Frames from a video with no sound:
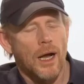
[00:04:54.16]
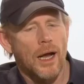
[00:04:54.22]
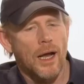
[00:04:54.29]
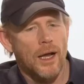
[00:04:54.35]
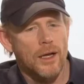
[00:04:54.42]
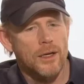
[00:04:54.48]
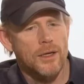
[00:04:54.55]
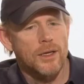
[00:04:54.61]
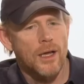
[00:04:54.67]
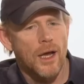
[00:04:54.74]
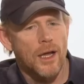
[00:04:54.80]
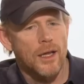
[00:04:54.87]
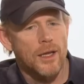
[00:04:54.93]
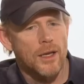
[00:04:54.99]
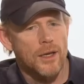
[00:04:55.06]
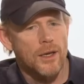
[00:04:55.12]
I, d
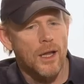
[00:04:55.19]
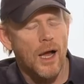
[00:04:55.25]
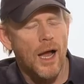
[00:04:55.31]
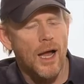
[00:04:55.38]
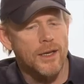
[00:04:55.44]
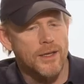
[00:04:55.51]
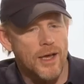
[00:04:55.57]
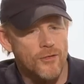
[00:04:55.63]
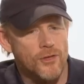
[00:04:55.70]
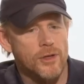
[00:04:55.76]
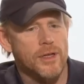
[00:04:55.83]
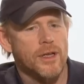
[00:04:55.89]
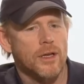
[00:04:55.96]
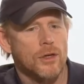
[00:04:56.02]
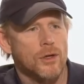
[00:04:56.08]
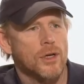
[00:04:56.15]
I
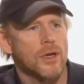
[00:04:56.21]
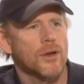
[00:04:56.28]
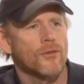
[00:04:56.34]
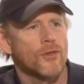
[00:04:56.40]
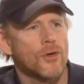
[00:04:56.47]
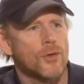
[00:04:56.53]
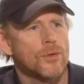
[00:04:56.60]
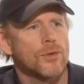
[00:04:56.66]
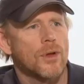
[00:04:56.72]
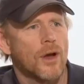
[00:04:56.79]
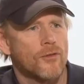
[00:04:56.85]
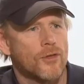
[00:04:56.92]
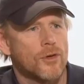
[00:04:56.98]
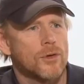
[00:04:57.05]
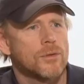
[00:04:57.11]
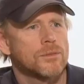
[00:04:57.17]
definitely can look at a few, a
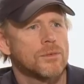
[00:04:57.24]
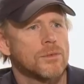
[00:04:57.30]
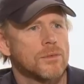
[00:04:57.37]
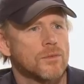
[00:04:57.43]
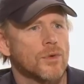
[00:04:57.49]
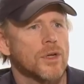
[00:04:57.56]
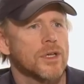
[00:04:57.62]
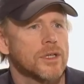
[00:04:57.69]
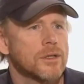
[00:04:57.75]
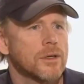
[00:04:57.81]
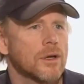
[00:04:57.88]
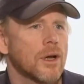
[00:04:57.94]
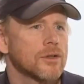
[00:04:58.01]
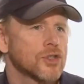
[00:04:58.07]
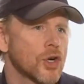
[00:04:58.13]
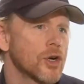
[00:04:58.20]
few really
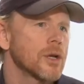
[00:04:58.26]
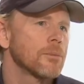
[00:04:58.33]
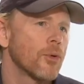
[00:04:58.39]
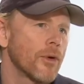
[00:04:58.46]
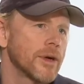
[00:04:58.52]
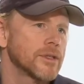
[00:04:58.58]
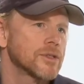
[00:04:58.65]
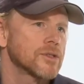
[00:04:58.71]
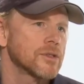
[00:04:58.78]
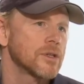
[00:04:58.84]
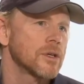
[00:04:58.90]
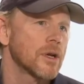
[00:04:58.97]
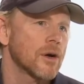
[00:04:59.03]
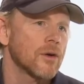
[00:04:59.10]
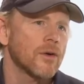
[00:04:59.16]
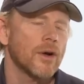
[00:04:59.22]
uh, turning points, you
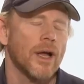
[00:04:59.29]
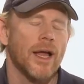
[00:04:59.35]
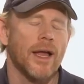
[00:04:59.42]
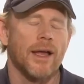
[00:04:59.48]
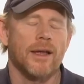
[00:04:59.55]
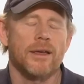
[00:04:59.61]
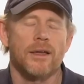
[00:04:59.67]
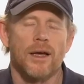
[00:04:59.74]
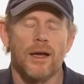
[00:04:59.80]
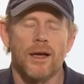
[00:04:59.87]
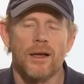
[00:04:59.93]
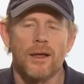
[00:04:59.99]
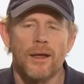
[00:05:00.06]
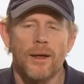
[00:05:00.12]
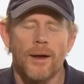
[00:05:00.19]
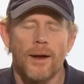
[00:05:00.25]
know, and uh,
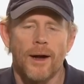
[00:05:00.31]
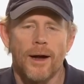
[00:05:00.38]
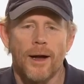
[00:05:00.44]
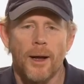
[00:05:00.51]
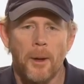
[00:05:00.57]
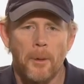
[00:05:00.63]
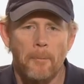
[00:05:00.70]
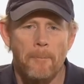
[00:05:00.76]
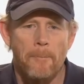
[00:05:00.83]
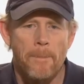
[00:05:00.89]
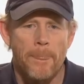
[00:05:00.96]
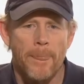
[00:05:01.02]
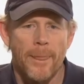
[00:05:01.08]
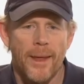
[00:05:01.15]
um,